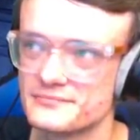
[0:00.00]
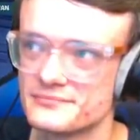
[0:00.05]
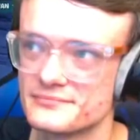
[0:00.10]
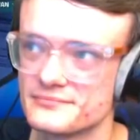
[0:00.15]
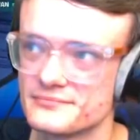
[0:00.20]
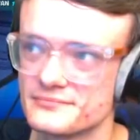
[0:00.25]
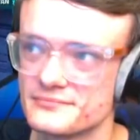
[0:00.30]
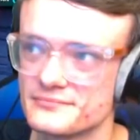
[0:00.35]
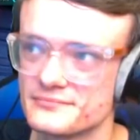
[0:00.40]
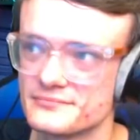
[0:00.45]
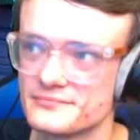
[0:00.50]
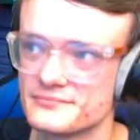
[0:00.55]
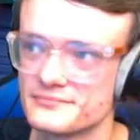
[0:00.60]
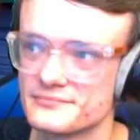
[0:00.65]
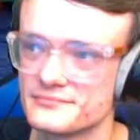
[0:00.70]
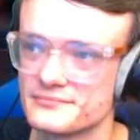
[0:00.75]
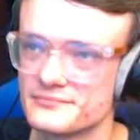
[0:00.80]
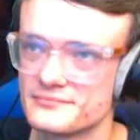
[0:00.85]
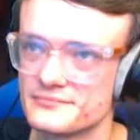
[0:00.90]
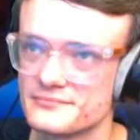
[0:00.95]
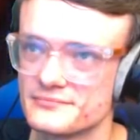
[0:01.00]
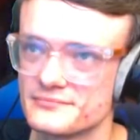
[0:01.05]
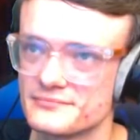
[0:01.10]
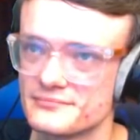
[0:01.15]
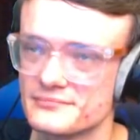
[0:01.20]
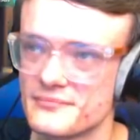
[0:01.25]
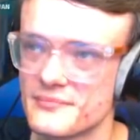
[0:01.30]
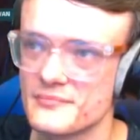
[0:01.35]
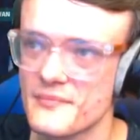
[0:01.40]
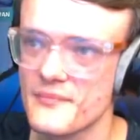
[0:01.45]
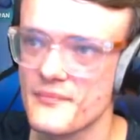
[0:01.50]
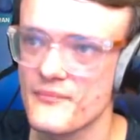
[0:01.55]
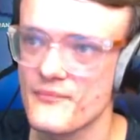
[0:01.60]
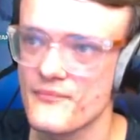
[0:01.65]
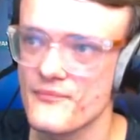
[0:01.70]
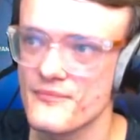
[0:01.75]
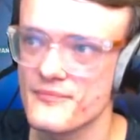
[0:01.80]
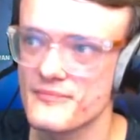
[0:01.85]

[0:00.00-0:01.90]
Nobody speaks.